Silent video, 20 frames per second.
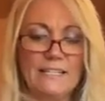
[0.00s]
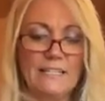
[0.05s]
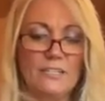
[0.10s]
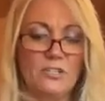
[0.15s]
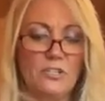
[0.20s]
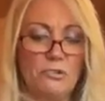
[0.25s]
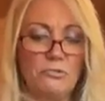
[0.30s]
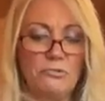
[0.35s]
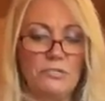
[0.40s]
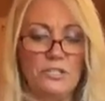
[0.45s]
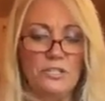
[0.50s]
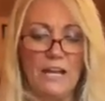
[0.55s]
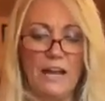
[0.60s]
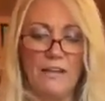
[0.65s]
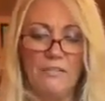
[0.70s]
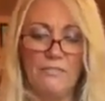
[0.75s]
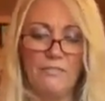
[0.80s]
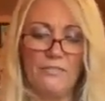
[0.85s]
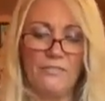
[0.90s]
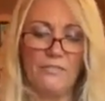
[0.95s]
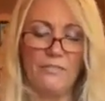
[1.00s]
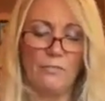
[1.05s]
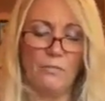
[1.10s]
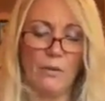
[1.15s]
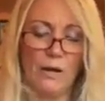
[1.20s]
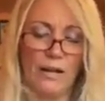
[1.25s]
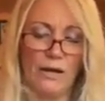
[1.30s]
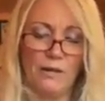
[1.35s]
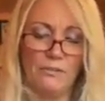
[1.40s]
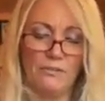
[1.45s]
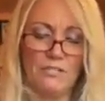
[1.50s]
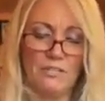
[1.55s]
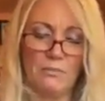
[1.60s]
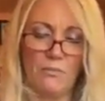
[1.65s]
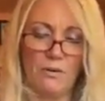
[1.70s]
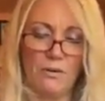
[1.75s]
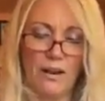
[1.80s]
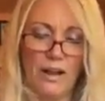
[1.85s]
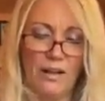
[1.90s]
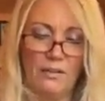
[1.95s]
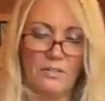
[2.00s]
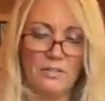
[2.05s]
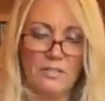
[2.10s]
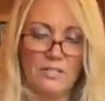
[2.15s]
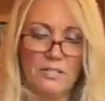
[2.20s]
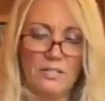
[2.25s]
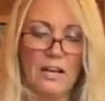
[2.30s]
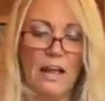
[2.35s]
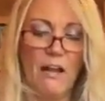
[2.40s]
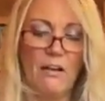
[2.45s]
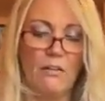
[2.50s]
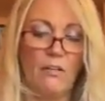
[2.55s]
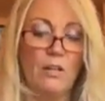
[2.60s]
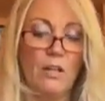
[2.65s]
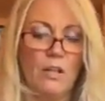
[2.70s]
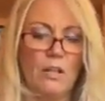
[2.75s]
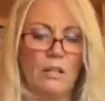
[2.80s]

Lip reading: when I go somewhere else. Now, at the campground,